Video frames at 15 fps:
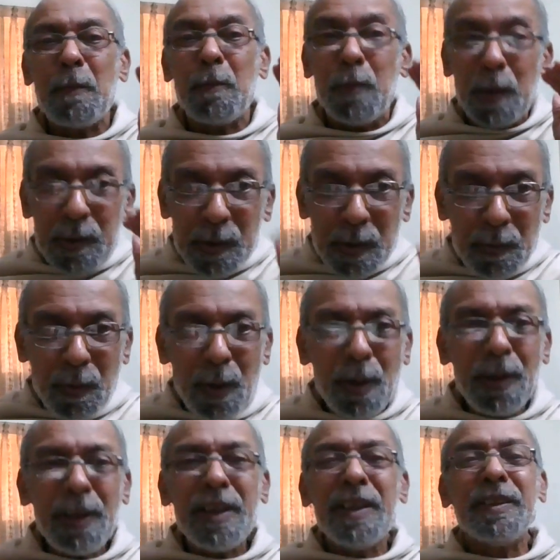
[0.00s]
First of
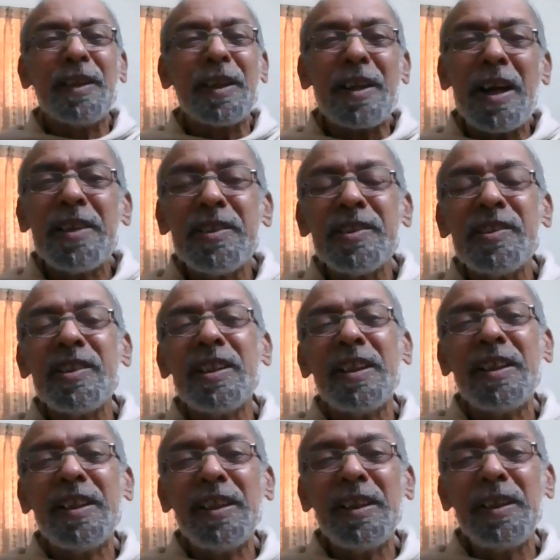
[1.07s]
all, the rajasic